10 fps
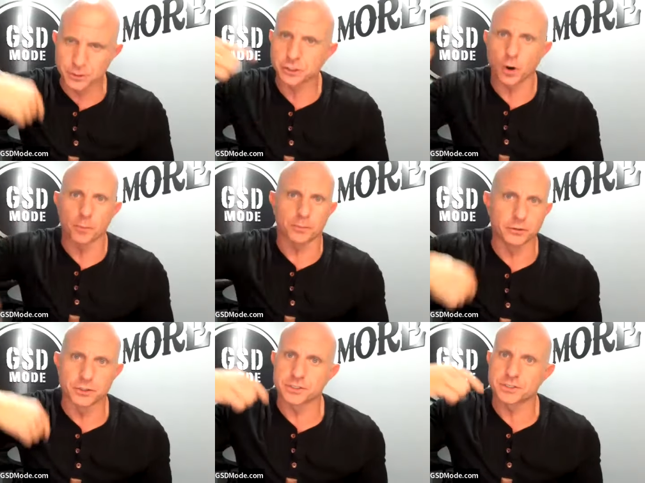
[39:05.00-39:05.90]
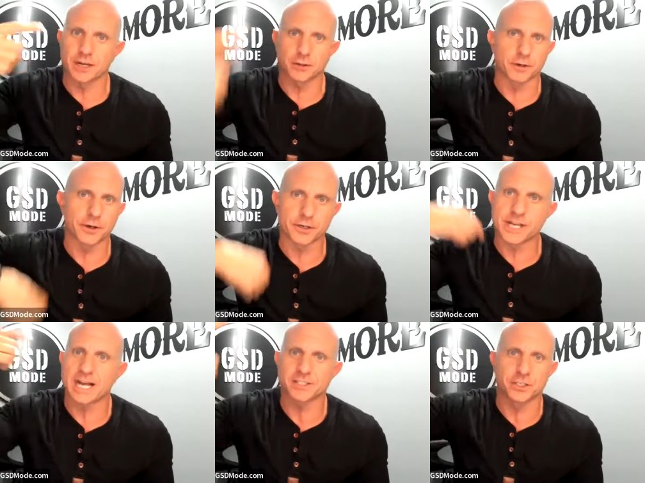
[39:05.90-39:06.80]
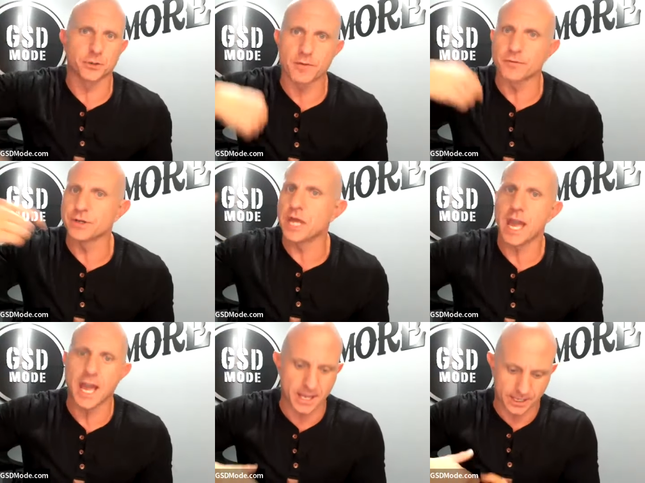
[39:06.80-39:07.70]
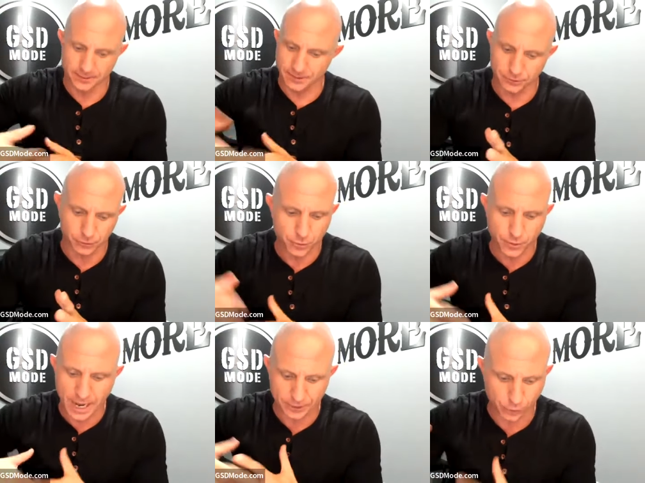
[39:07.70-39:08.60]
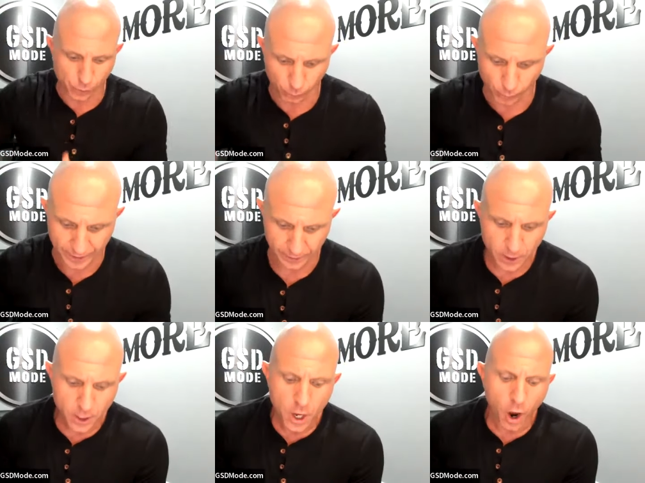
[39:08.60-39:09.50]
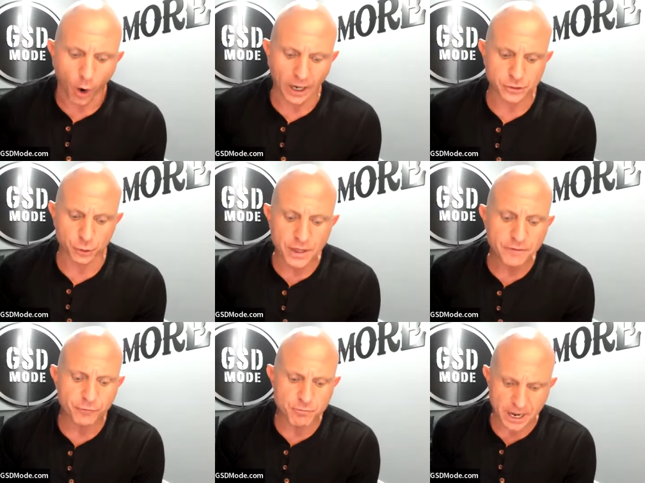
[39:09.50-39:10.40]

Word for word: just show up and you just got to clear out your task queue every day, and you do that, you are winning. All right. So then from